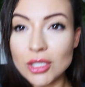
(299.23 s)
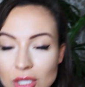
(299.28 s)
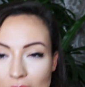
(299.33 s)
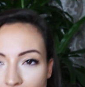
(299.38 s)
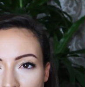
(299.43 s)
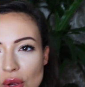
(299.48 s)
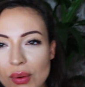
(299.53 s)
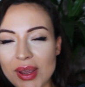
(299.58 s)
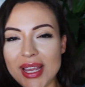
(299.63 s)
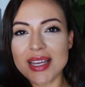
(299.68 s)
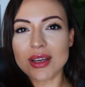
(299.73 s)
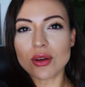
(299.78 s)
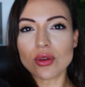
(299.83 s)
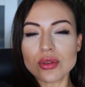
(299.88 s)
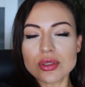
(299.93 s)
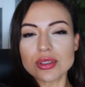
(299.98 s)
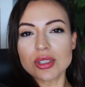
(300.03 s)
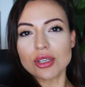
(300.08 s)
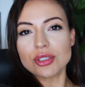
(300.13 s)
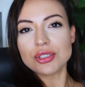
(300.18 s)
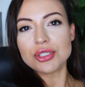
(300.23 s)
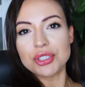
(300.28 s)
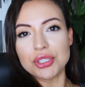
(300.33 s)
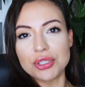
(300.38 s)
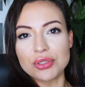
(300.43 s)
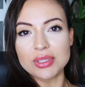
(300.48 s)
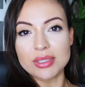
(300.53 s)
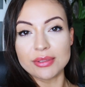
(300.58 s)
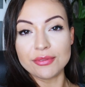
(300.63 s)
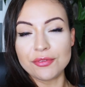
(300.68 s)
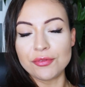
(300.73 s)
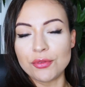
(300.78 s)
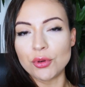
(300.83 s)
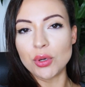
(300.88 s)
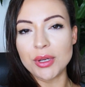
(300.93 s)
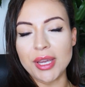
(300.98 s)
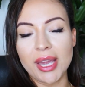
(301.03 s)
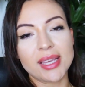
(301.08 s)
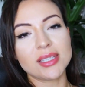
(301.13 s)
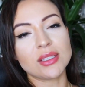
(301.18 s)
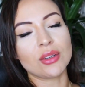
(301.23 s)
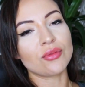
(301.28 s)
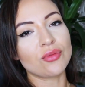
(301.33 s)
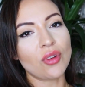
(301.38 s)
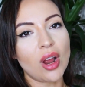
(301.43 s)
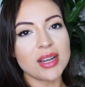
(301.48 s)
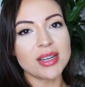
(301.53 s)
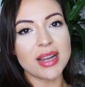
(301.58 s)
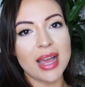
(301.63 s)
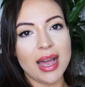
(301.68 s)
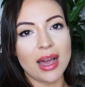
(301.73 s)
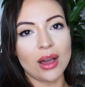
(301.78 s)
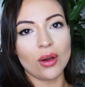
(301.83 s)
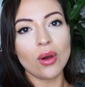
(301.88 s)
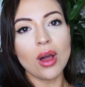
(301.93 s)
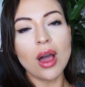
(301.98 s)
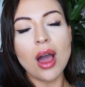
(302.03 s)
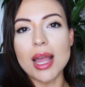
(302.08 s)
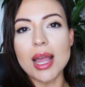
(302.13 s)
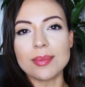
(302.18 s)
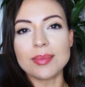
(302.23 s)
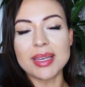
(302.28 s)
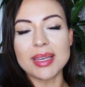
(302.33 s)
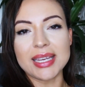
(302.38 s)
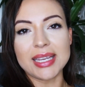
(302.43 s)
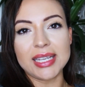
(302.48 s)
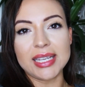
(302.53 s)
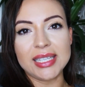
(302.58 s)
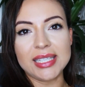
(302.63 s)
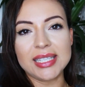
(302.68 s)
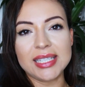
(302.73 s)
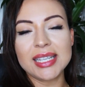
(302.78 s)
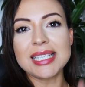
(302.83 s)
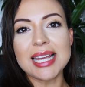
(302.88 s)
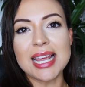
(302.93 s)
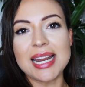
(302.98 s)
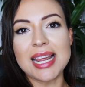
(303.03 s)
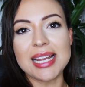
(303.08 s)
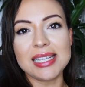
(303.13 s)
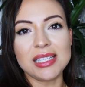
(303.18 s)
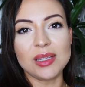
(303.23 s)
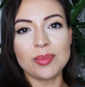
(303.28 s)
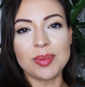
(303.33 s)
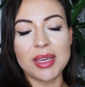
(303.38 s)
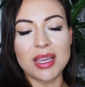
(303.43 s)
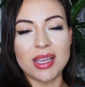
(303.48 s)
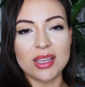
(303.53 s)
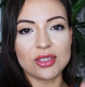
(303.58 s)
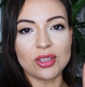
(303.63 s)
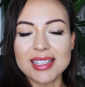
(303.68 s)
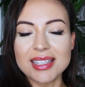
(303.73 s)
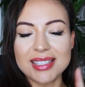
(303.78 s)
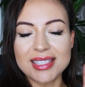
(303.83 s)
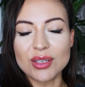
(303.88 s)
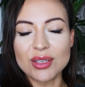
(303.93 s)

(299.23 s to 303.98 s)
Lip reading: So it also shoots in 4K. So right now I'm in 1080p. Let's